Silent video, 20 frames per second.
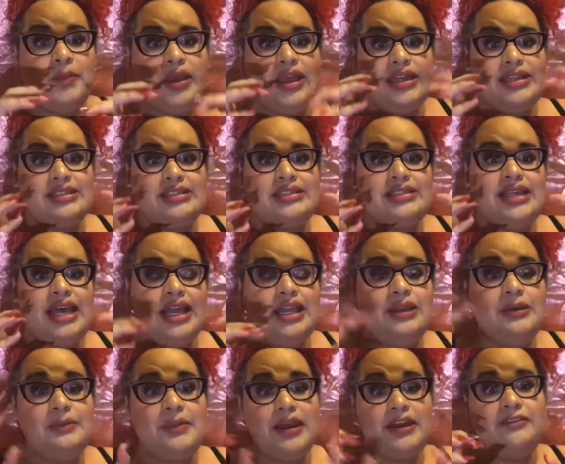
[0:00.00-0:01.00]
it's
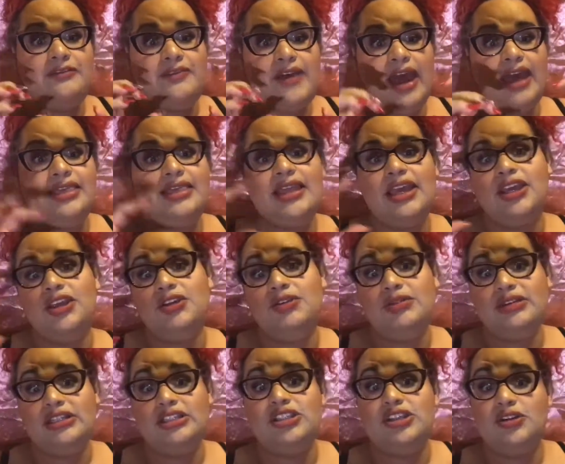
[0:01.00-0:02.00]
telling my fat that you
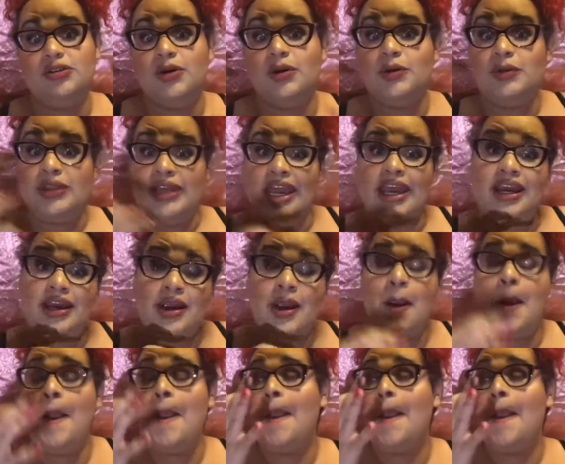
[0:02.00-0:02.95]
need to grow there.